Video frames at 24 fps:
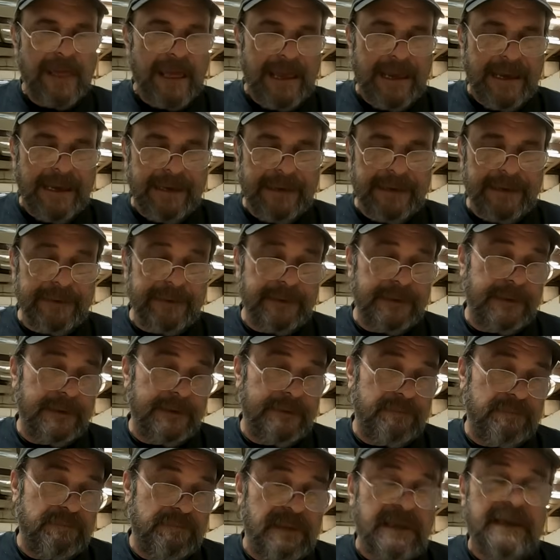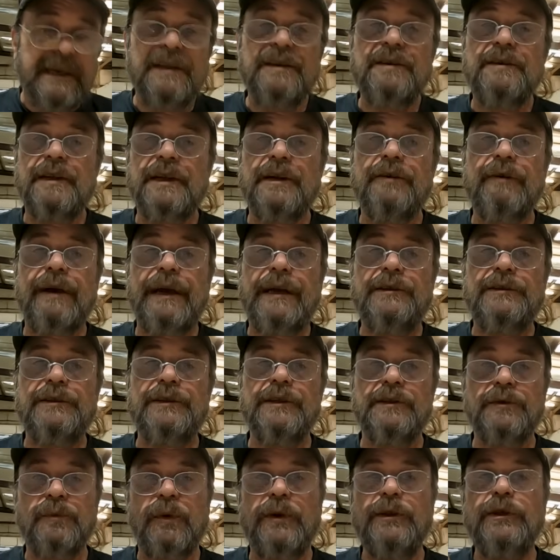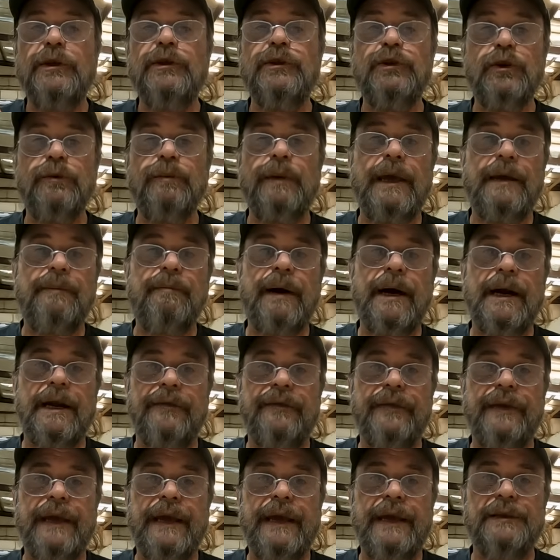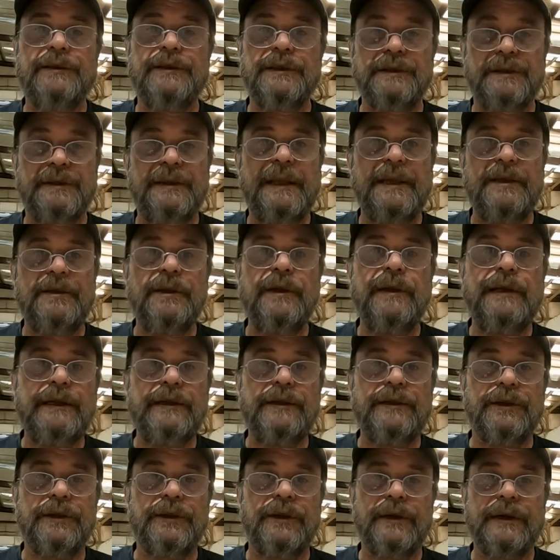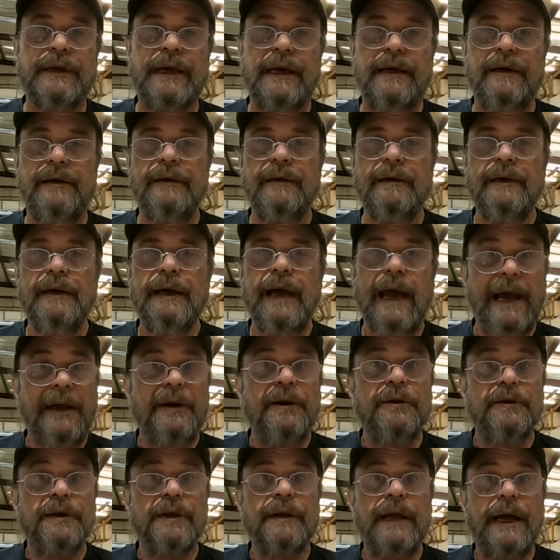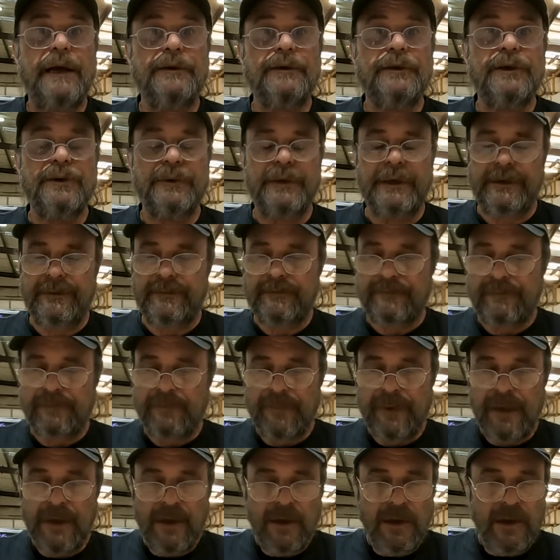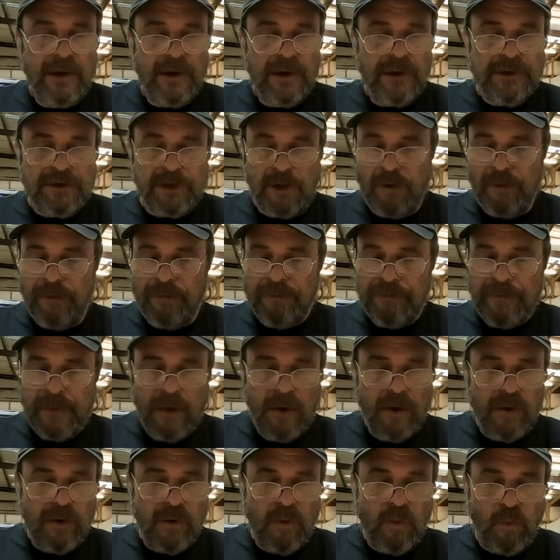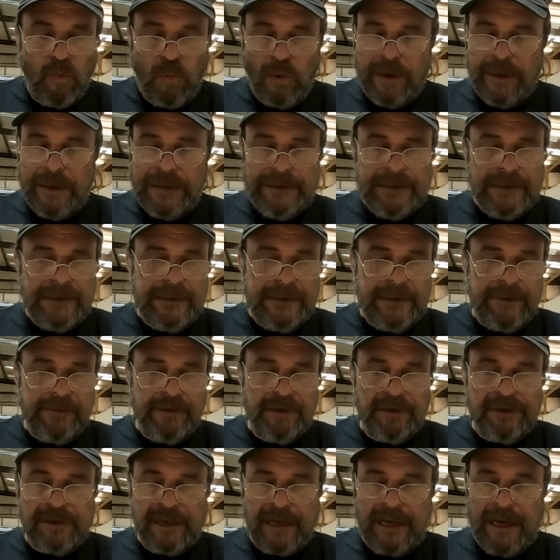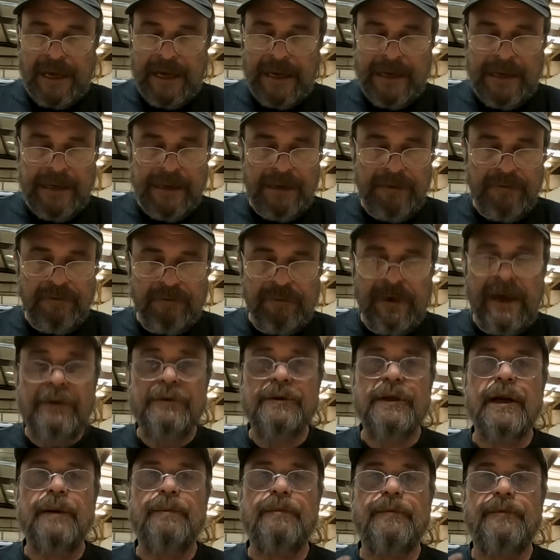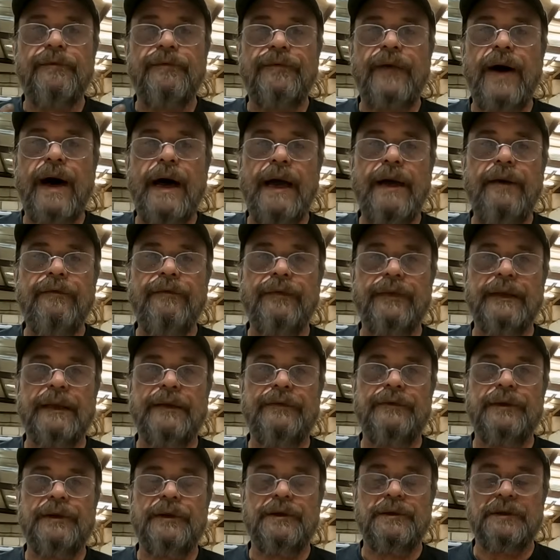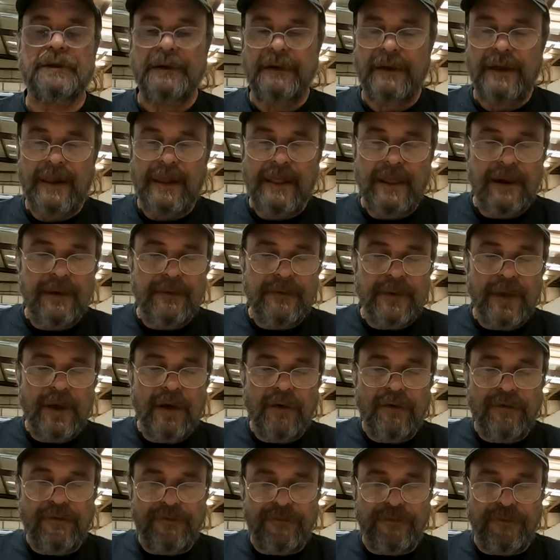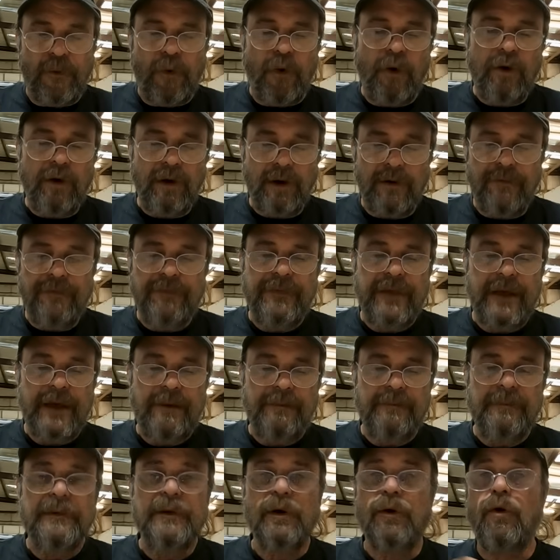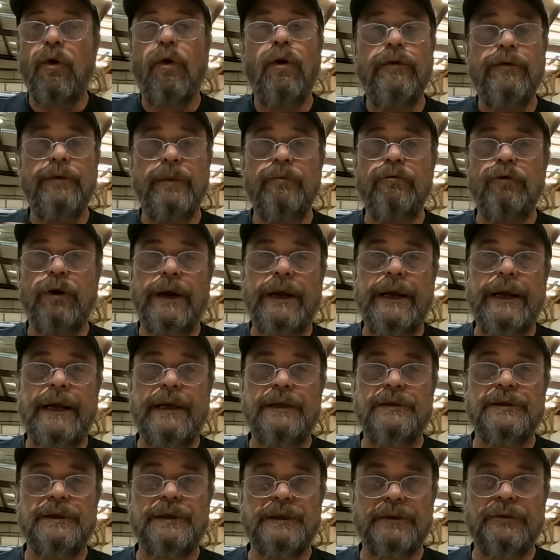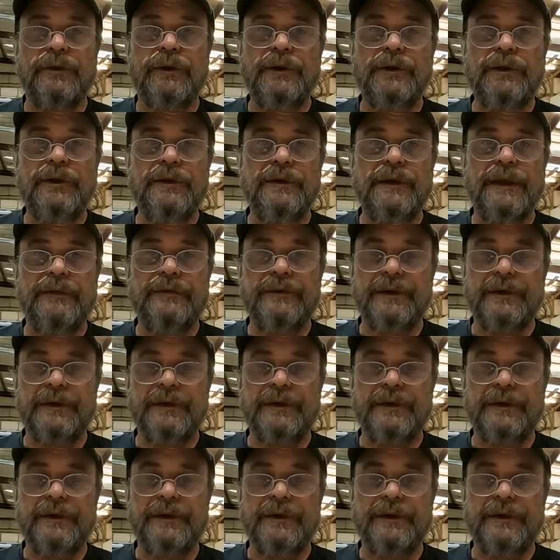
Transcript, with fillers: and the considerations when you do make modifications, things you need to look at. And there's a lot to it. So what I did here is I rounded up five lifters. Four of them, they're all from running engines, they're all used